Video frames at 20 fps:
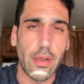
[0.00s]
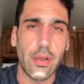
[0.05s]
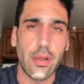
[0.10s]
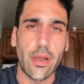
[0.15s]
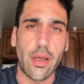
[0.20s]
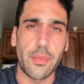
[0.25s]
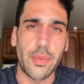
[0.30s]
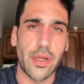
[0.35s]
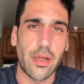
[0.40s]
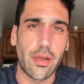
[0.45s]

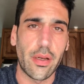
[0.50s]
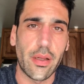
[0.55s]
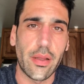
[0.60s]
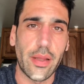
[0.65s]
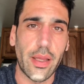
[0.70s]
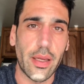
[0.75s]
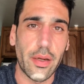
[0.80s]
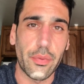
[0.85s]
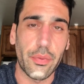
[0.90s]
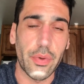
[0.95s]
I mean,
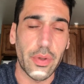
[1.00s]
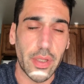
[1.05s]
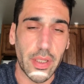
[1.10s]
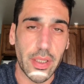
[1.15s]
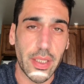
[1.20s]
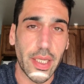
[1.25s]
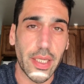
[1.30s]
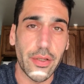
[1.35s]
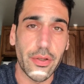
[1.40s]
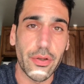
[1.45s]
they really
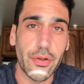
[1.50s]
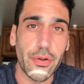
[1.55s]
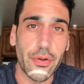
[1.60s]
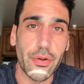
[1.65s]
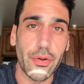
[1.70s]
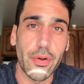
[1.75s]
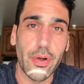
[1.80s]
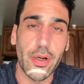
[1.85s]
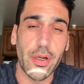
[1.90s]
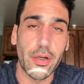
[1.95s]
did
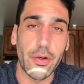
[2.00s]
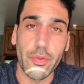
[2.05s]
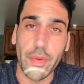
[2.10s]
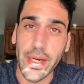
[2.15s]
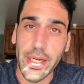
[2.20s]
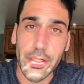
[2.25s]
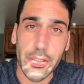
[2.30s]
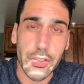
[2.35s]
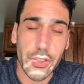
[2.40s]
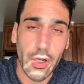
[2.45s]
do a
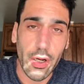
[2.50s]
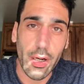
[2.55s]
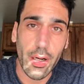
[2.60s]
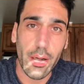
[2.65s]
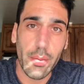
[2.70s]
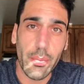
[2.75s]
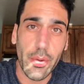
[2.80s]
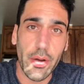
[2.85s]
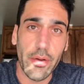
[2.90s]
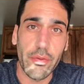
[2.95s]
great
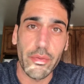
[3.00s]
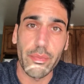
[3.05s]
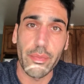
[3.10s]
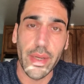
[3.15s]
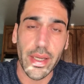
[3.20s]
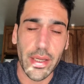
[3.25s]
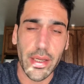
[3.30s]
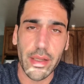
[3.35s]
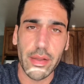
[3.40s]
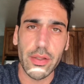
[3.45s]
job of
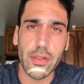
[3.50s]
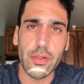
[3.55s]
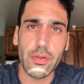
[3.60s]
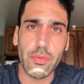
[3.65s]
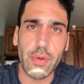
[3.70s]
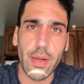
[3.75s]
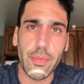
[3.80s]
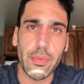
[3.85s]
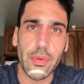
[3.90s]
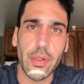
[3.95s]
making this
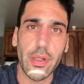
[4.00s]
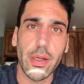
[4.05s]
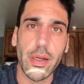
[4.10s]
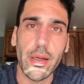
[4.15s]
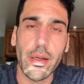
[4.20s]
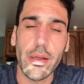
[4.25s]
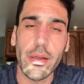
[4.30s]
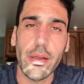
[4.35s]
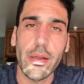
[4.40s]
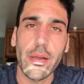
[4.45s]

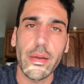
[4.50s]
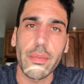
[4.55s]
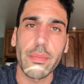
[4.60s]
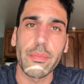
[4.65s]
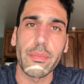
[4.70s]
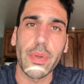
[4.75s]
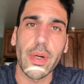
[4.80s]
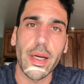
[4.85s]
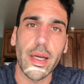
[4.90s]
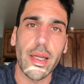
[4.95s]
replica,
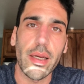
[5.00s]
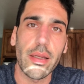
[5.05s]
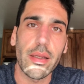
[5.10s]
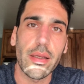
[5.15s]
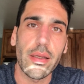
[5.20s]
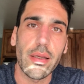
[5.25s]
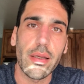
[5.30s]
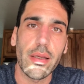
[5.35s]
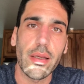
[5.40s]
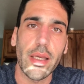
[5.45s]
but
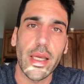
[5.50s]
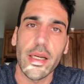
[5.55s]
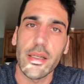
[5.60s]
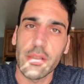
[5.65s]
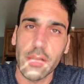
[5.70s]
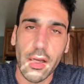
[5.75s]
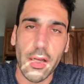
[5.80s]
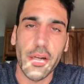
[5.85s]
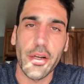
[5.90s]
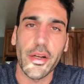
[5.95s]
it's
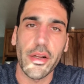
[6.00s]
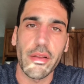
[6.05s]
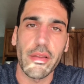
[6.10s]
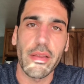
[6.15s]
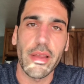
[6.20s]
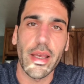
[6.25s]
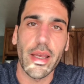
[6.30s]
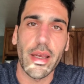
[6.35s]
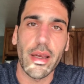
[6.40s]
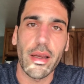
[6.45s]
not a good
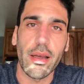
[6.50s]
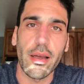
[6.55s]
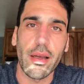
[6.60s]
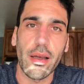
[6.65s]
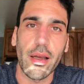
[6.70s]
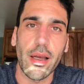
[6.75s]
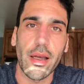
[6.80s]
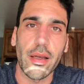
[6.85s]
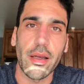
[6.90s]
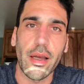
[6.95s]
thing.
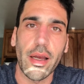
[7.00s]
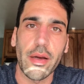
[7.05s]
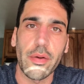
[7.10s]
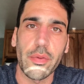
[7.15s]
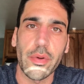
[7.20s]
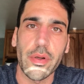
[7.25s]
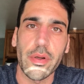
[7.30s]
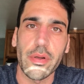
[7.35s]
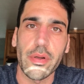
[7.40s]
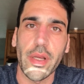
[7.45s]
I
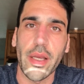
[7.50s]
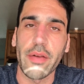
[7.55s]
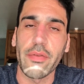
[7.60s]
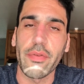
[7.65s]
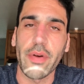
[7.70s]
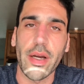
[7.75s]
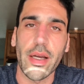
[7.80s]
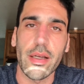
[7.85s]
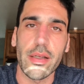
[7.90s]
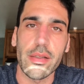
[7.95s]
would
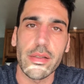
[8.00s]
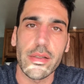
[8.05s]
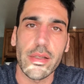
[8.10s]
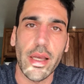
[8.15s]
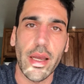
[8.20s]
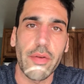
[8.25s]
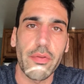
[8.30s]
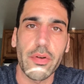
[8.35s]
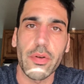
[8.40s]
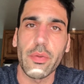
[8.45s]
advise
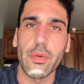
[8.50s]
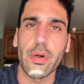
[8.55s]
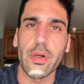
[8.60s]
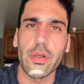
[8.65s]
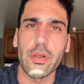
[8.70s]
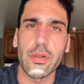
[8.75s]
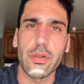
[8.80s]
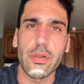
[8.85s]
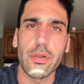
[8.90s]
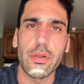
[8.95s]
everyone
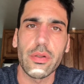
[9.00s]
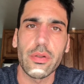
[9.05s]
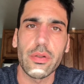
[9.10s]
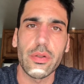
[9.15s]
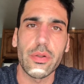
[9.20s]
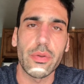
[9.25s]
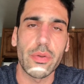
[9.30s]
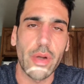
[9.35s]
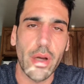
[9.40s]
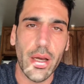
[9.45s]

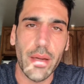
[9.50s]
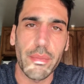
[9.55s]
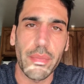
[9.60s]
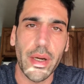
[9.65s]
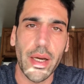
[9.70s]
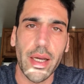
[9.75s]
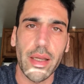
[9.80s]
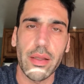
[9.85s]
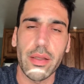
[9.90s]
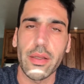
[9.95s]
to not
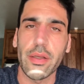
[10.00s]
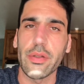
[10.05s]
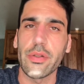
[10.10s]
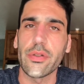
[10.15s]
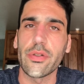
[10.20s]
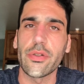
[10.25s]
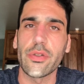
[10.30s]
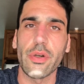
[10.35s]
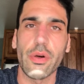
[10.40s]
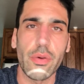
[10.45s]
buy these.
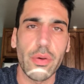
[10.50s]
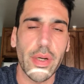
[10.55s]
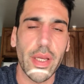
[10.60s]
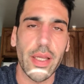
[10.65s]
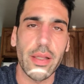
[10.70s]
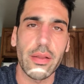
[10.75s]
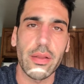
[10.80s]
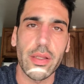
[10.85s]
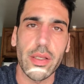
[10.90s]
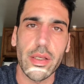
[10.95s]
Don't
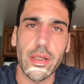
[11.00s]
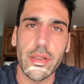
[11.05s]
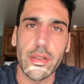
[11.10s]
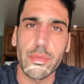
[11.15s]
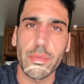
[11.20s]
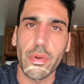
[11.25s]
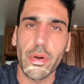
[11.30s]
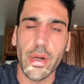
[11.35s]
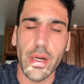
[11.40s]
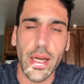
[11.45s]
get these
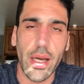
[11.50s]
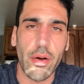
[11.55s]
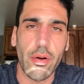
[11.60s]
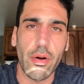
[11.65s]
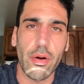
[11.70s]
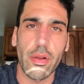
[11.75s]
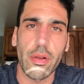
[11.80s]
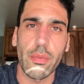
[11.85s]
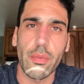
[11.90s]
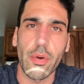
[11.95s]
put out
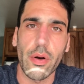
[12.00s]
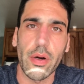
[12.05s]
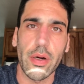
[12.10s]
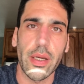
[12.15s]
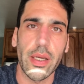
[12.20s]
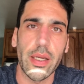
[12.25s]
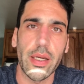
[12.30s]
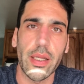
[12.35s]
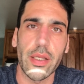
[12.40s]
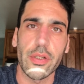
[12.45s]
onto the
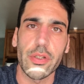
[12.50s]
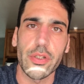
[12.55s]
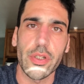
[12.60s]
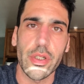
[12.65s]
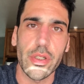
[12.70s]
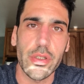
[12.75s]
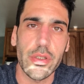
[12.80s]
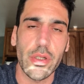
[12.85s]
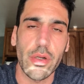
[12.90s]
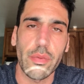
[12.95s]
market. It's
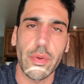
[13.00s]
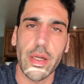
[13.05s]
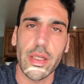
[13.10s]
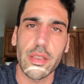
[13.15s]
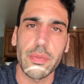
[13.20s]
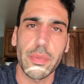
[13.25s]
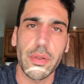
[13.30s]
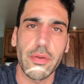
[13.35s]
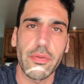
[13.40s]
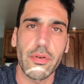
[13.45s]
just a
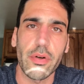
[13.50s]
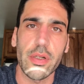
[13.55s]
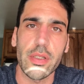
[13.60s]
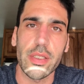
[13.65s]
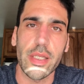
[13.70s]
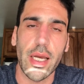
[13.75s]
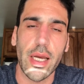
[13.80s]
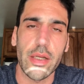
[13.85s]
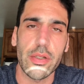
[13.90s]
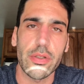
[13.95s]
recipe for
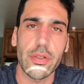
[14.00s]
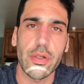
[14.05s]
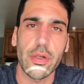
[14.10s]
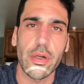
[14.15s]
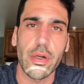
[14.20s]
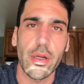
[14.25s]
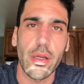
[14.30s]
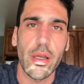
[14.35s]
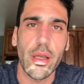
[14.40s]
disaster.